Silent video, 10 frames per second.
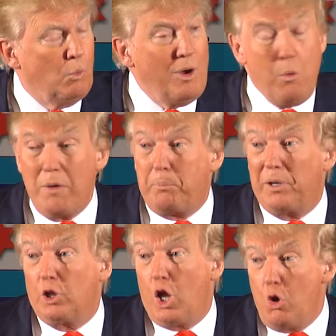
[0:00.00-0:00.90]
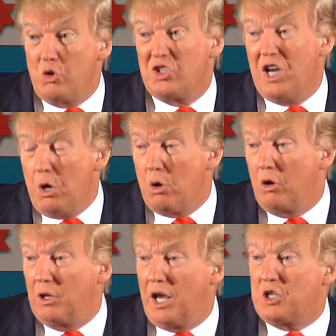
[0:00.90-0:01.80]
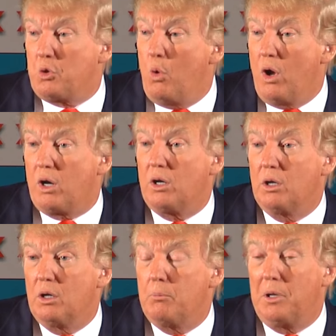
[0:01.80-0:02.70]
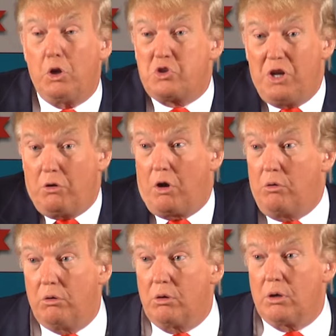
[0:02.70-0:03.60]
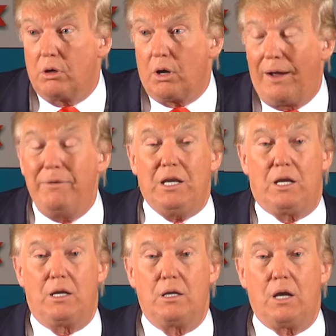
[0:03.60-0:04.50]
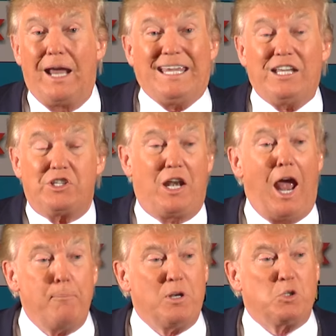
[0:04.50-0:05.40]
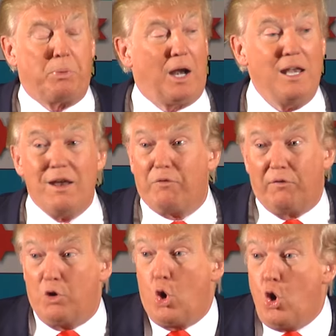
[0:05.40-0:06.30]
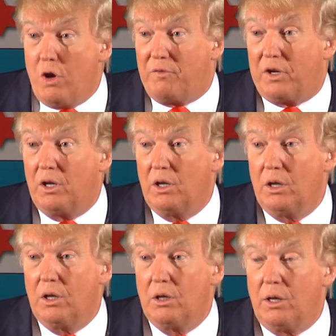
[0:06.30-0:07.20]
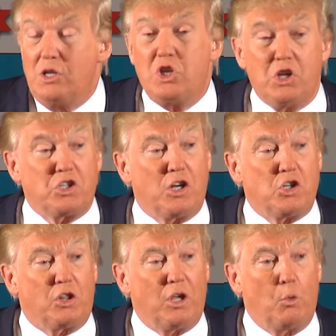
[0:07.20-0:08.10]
We went below zero last quarter. Below zero. I mean, I guess it happens, but I never even heard of it. Is there such a thing?